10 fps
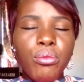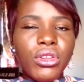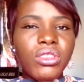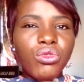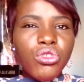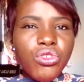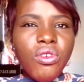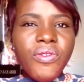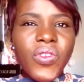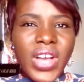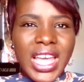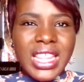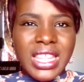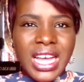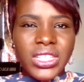But do you
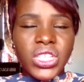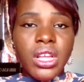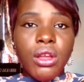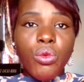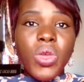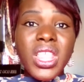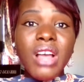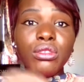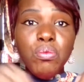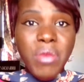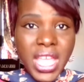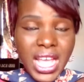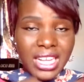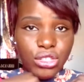forget that without me